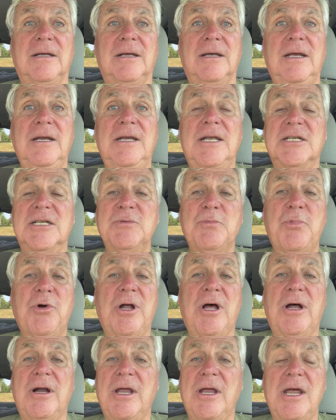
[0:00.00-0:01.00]
he doesn't put
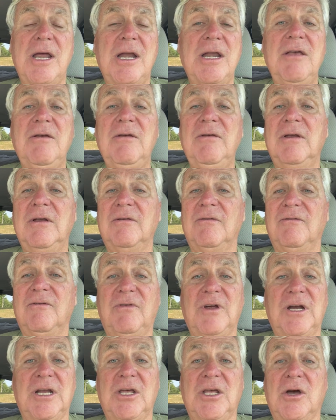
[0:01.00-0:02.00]
out any
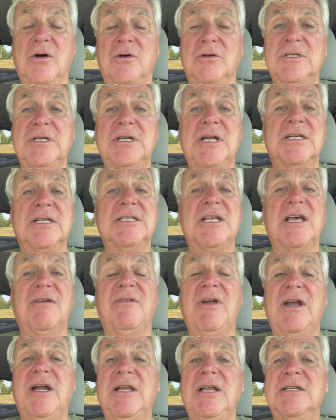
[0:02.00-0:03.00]
videos. He doesn't
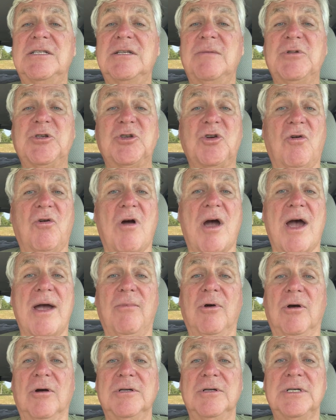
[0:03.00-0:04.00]
have any
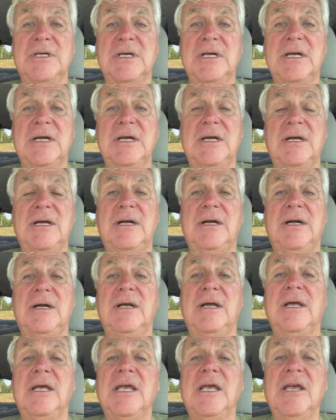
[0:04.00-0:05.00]
subscribers.
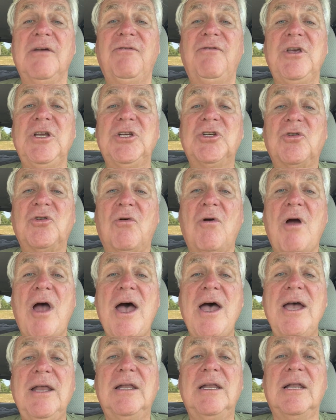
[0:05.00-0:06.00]
If he
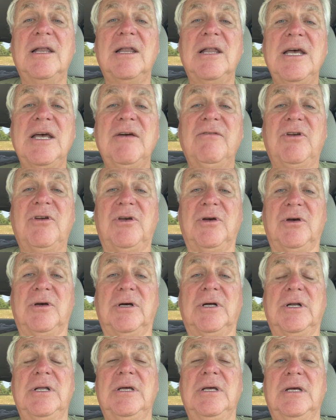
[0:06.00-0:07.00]
tried Live
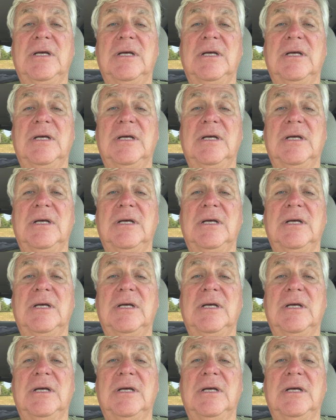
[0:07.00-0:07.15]
Good,